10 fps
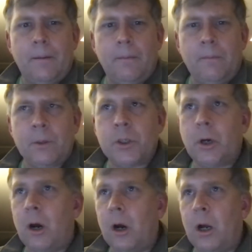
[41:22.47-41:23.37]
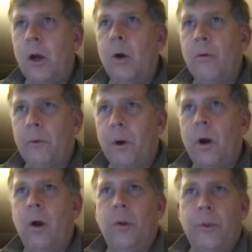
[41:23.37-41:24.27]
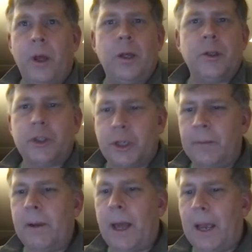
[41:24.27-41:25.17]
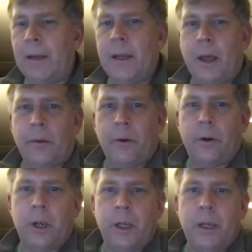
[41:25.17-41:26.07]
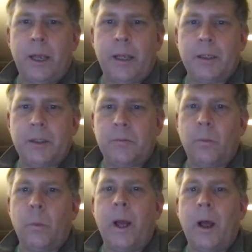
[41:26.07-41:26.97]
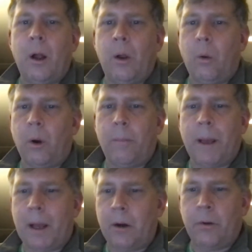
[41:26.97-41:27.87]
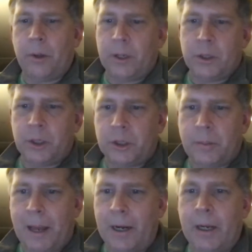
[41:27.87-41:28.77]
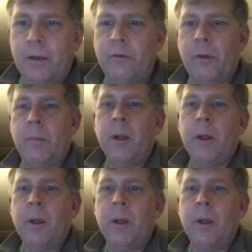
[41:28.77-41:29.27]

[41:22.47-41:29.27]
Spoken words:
Mystara overall does seem to hang together as well or better as just about any of them.